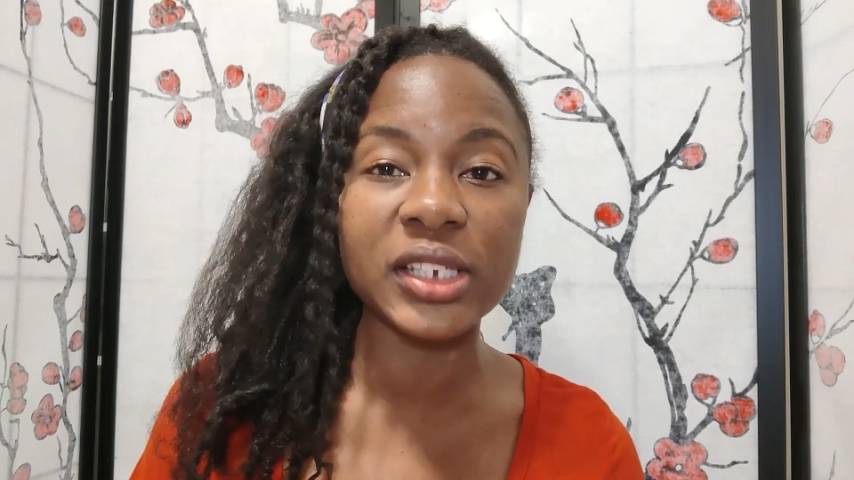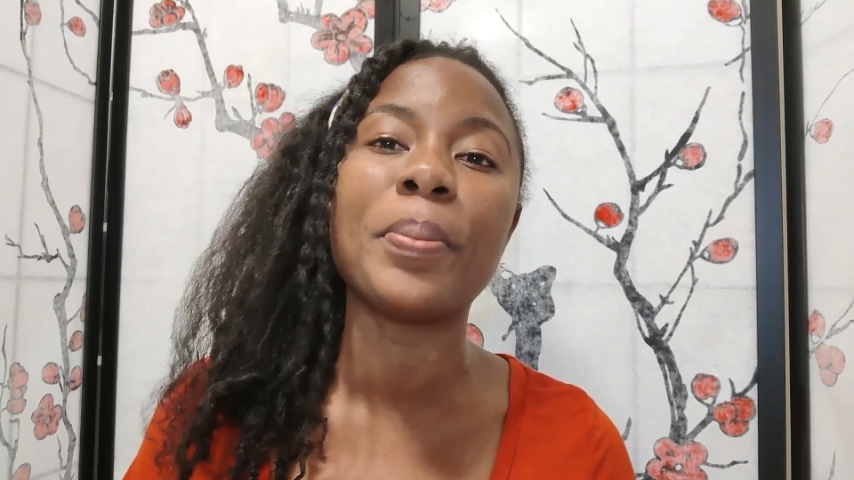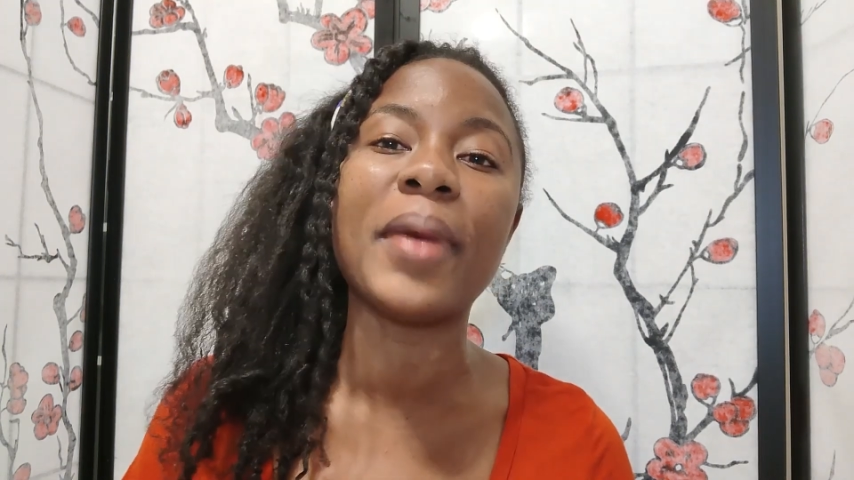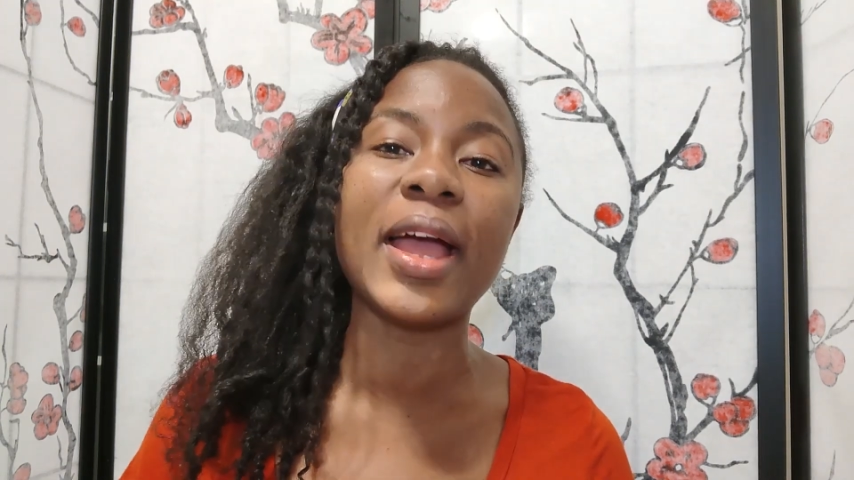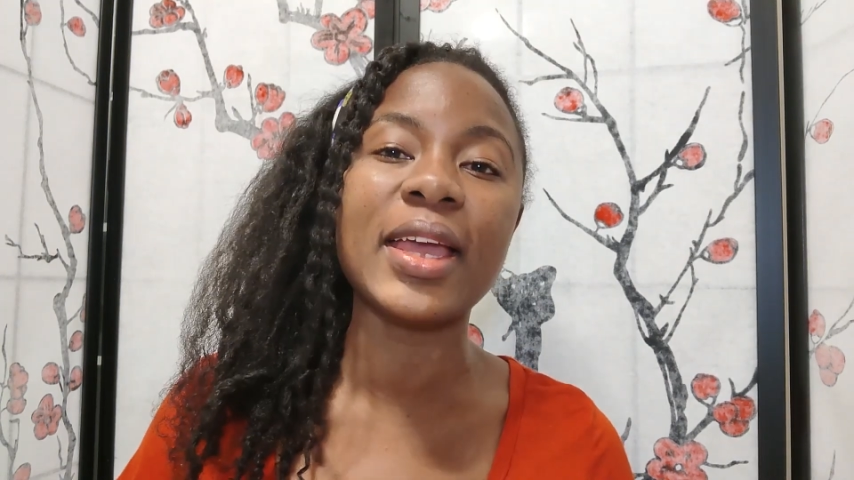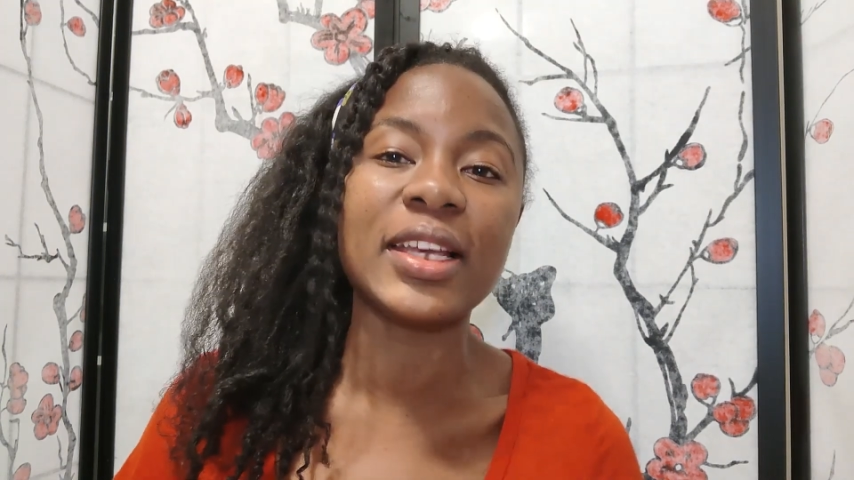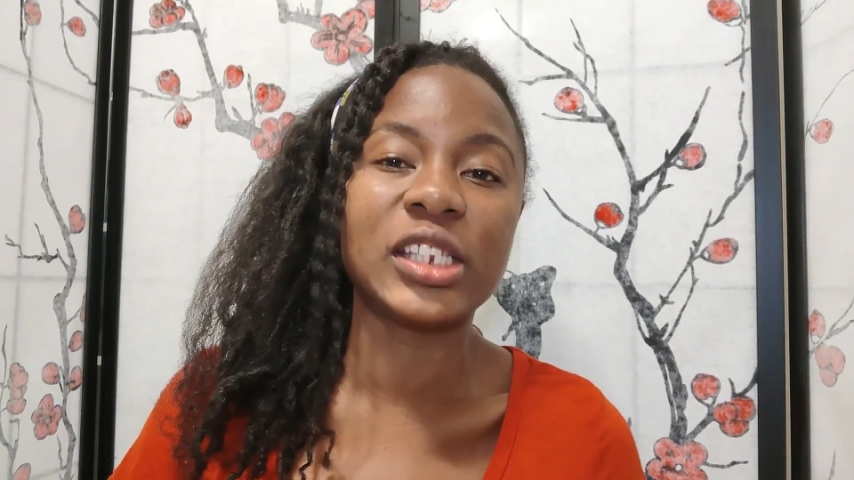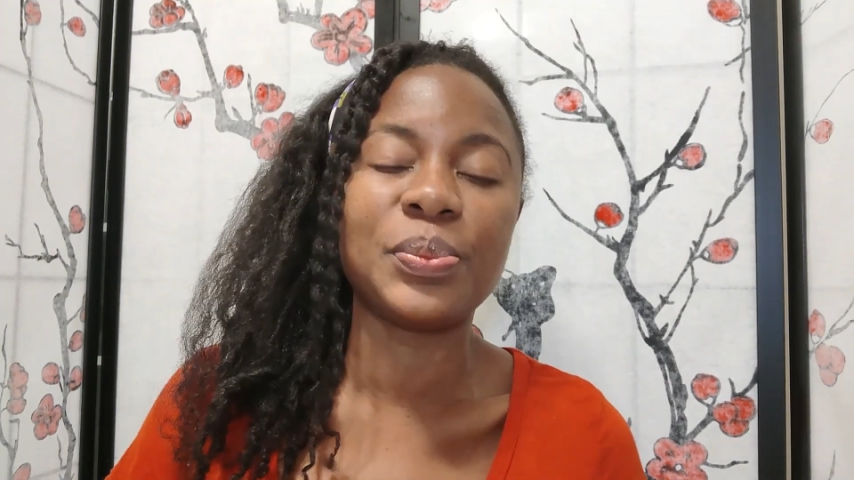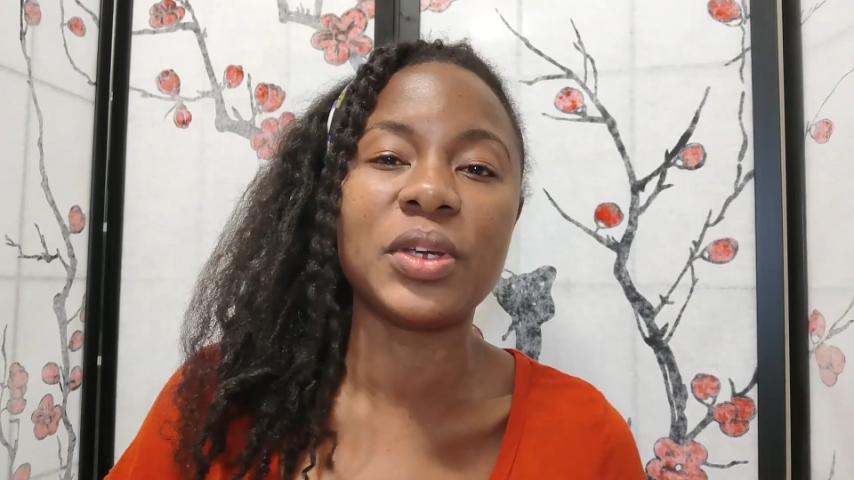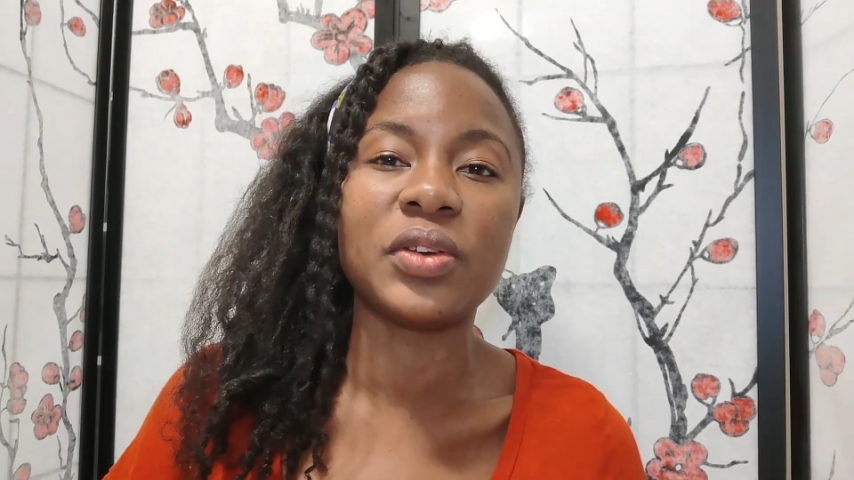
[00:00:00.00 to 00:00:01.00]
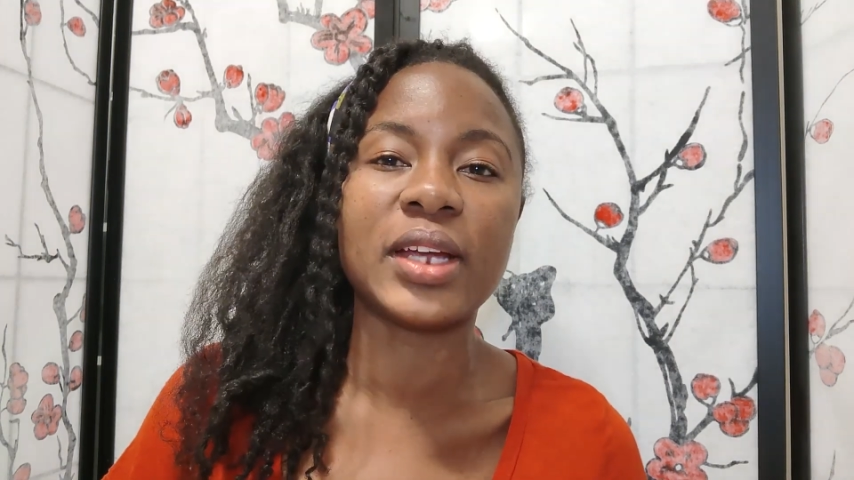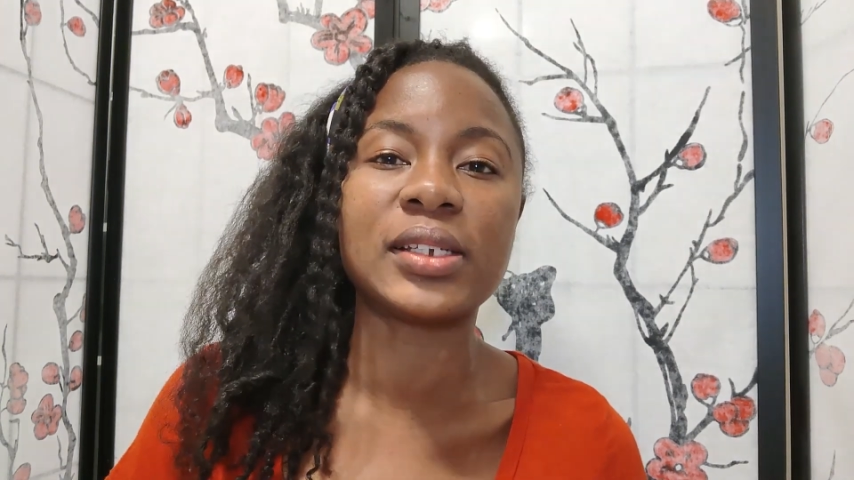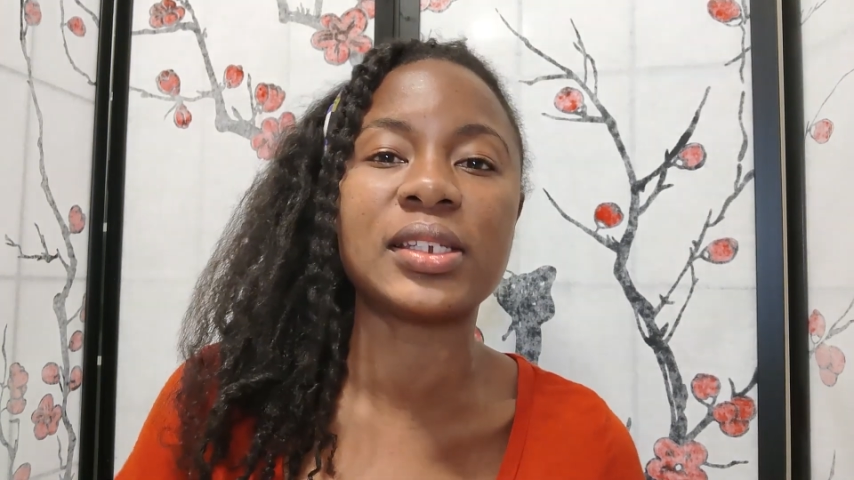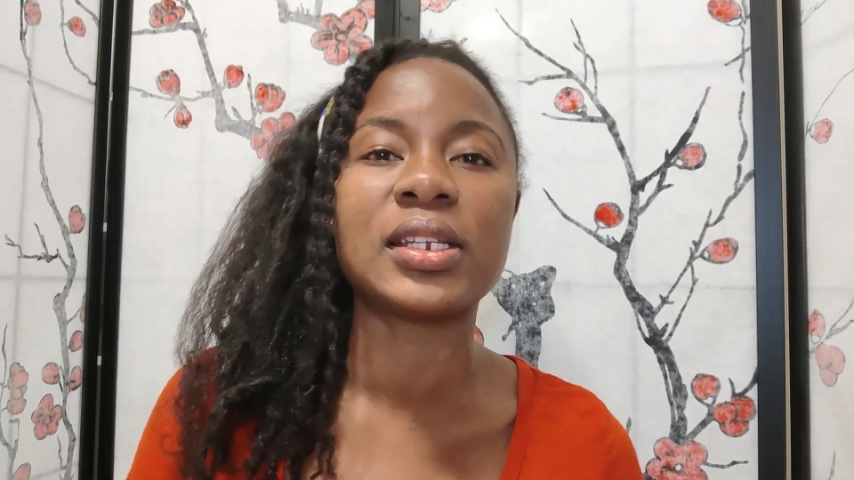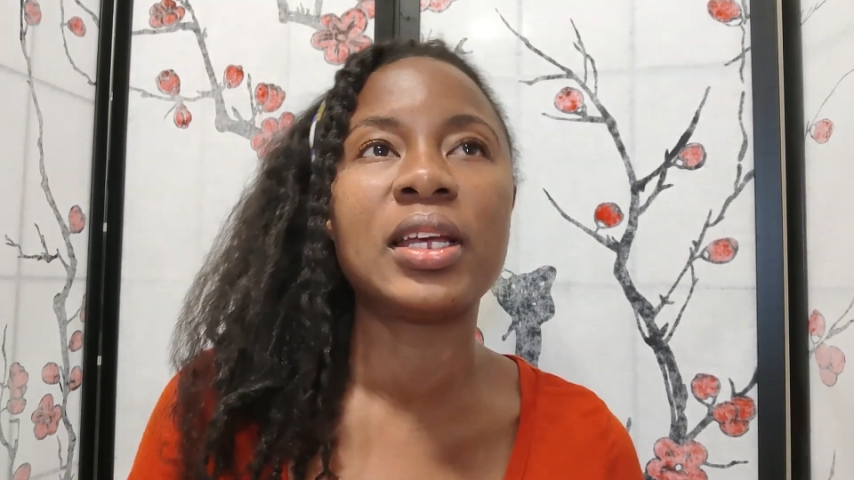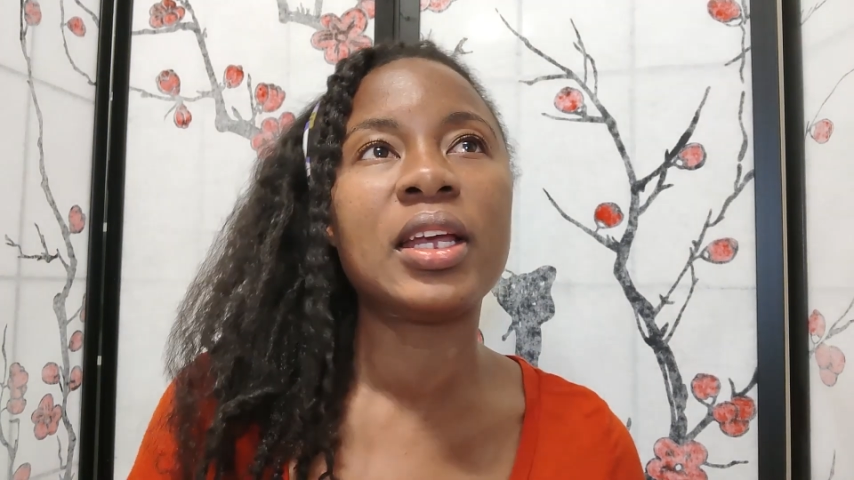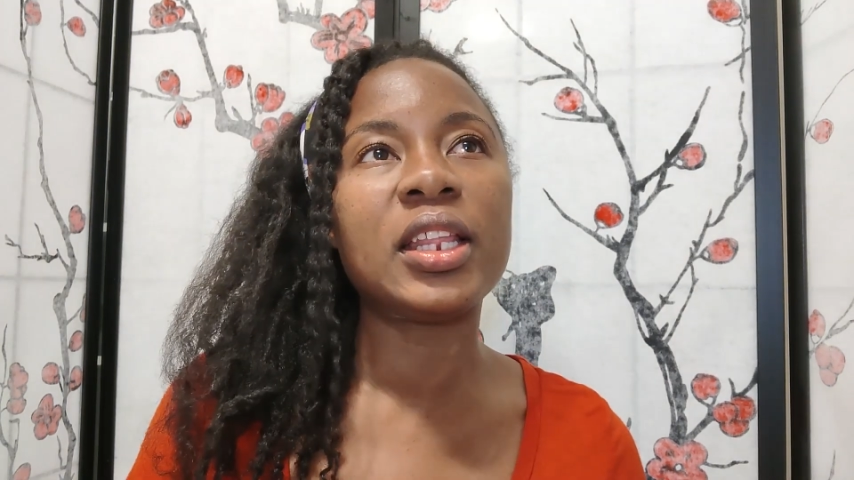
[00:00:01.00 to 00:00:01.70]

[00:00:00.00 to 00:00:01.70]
From my experience,